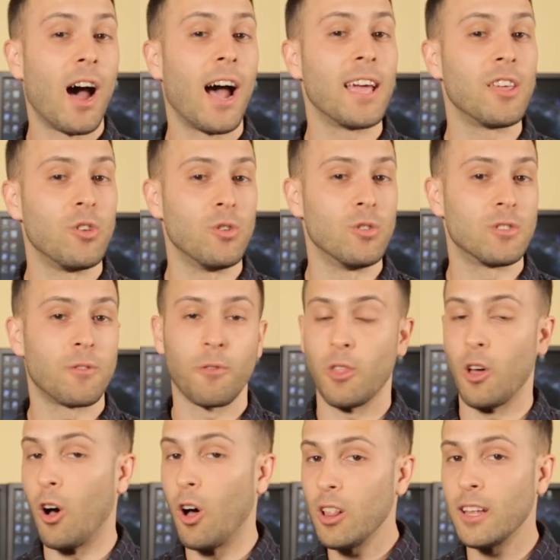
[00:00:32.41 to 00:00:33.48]
I use for
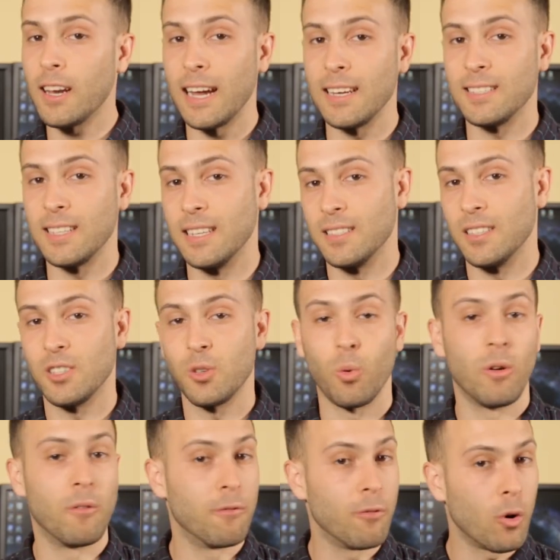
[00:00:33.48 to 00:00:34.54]
the holiday season
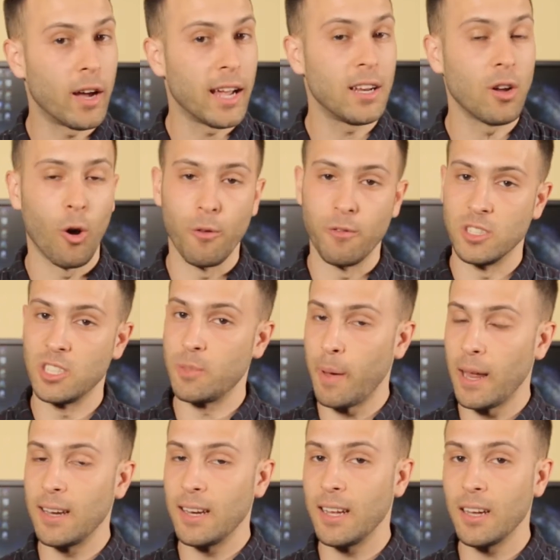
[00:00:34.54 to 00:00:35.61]
to avoid
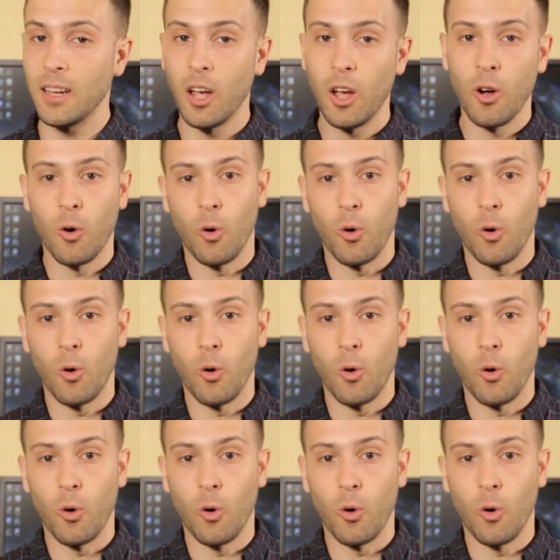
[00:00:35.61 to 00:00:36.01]
overspending